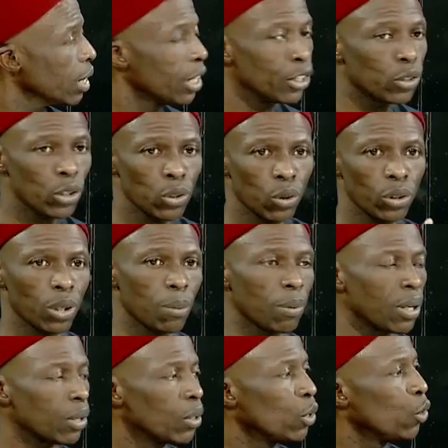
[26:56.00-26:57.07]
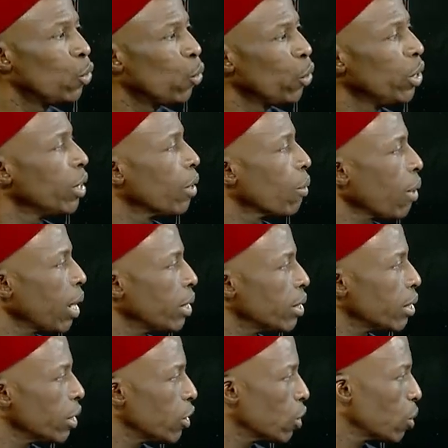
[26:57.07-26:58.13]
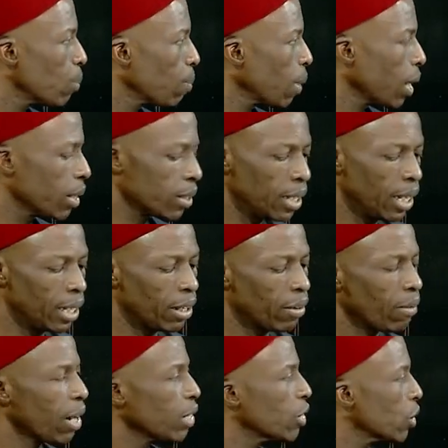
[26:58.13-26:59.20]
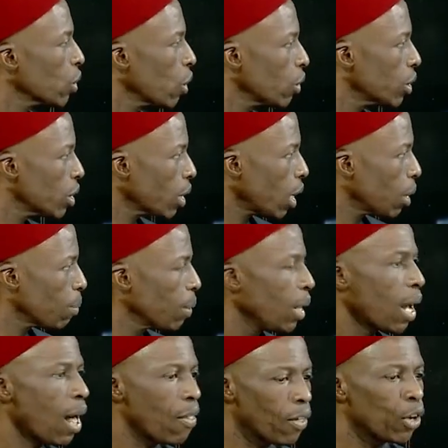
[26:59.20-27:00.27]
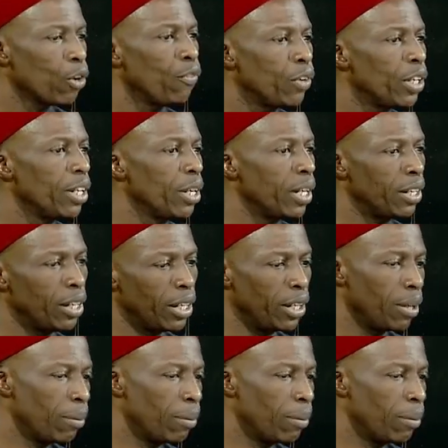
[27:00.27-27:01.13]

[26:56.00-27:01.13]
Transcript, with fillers: He just talked about knowing the right seeds to plant, the right soil type, and then even the, the, the